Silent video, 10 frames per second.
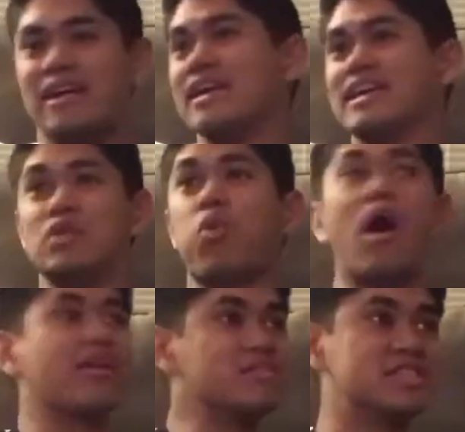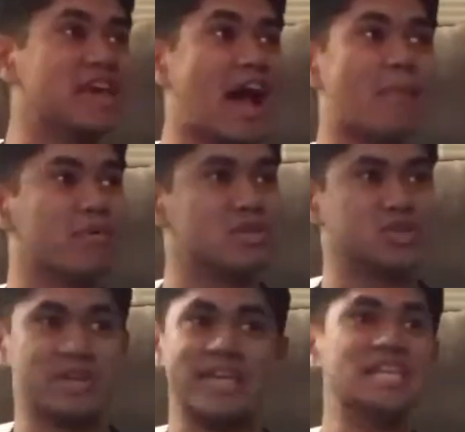He waters the apple
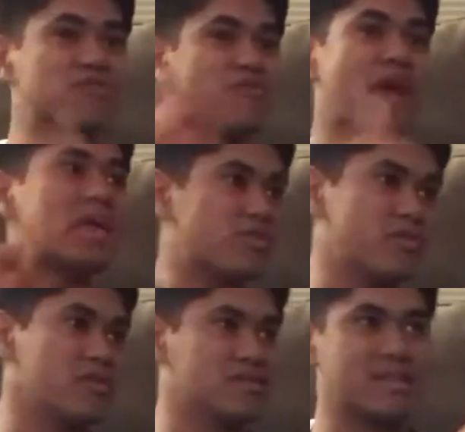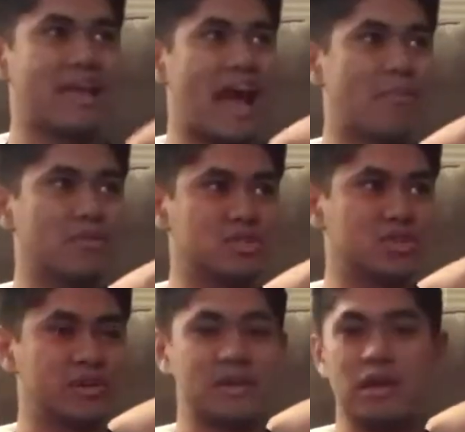tree. He's faithful to the apple
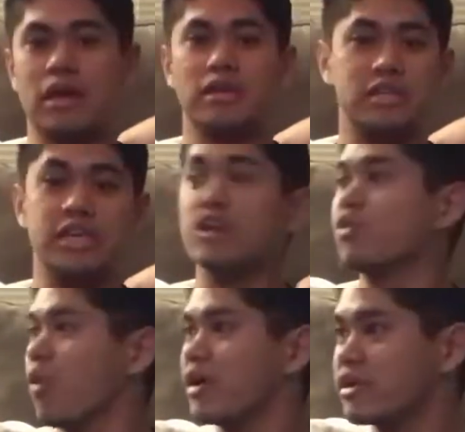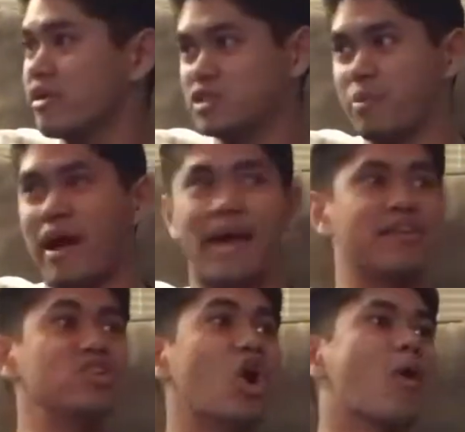tree. Year 1 goes by,
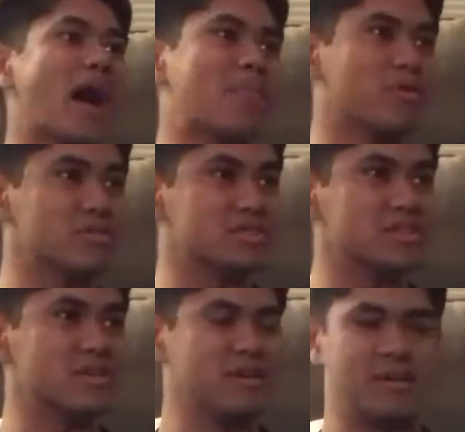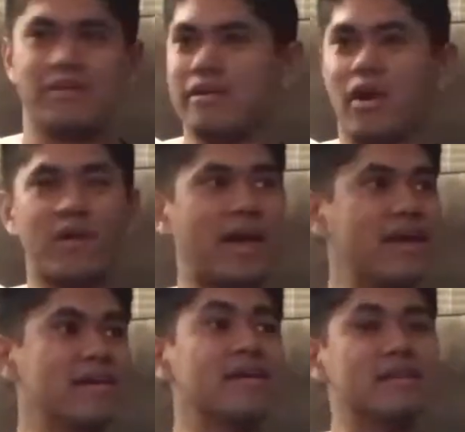no apples.
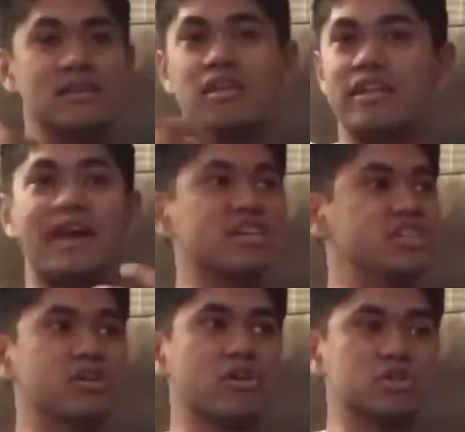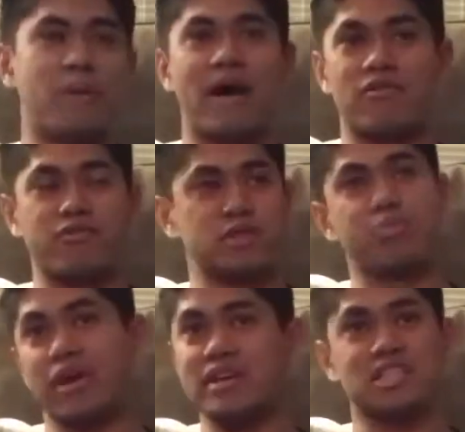Okay? The next year goes by,
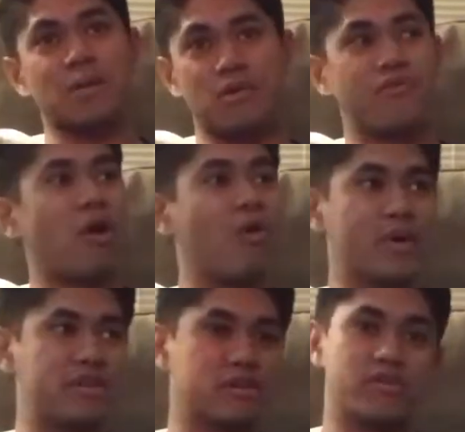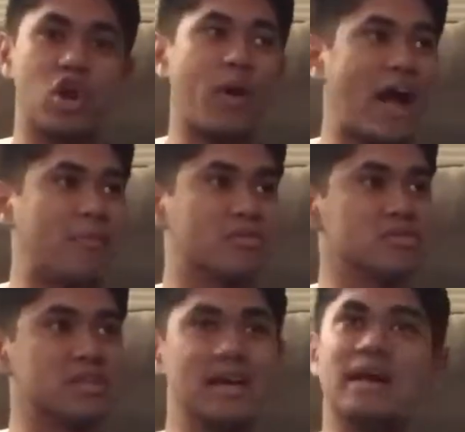spring, summer, fall, winter, no
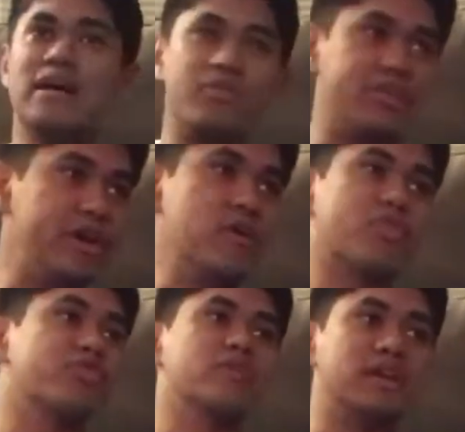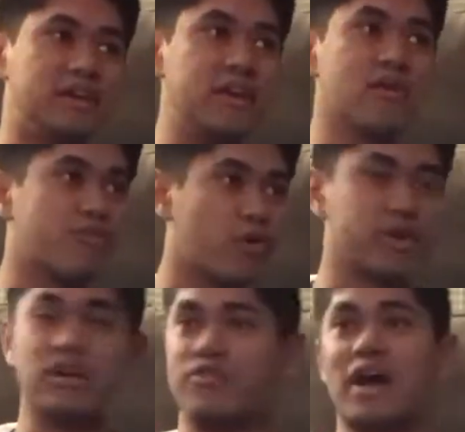apples. Year 3, year 4,
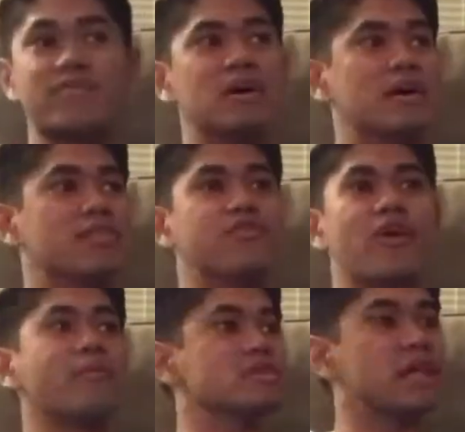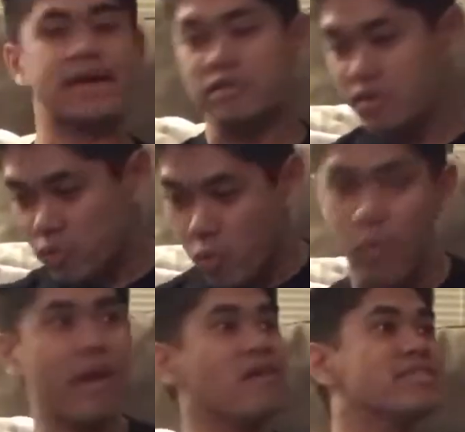year 5. The farmer's like, dude,
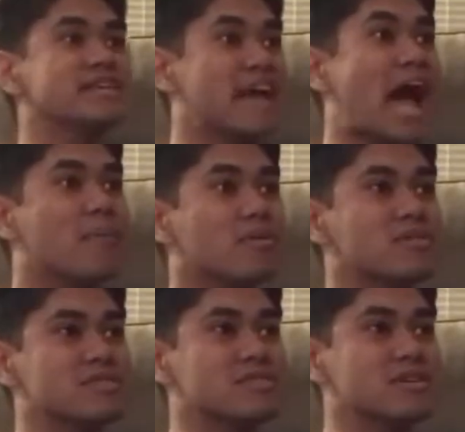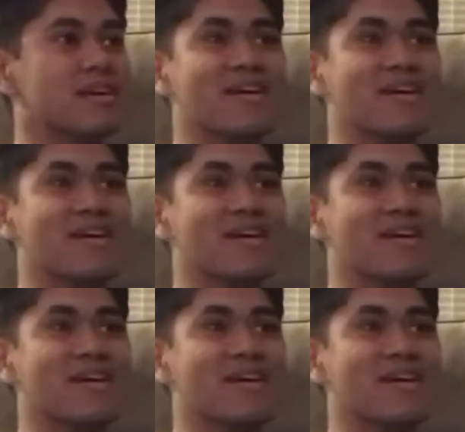where are these apples?